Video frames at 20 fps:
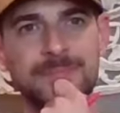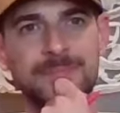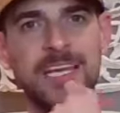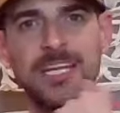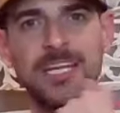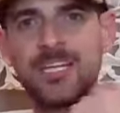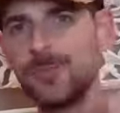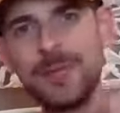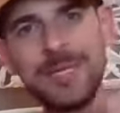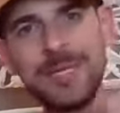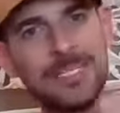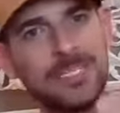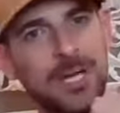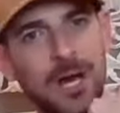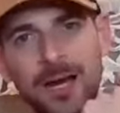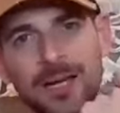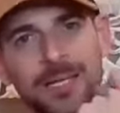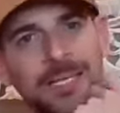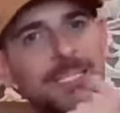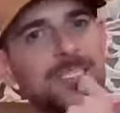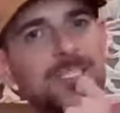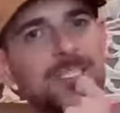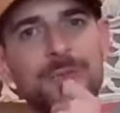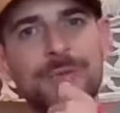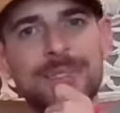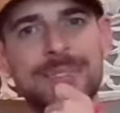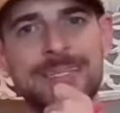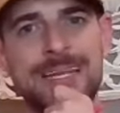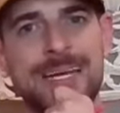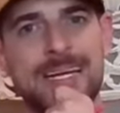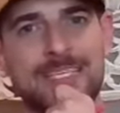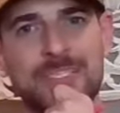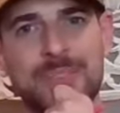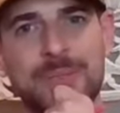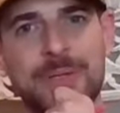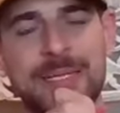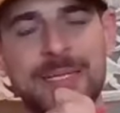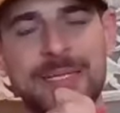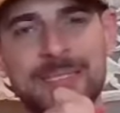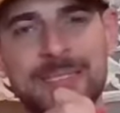Can you be talking to in the next
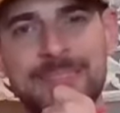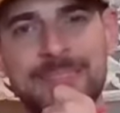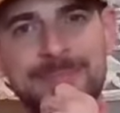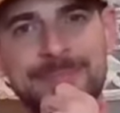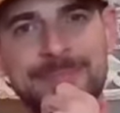week?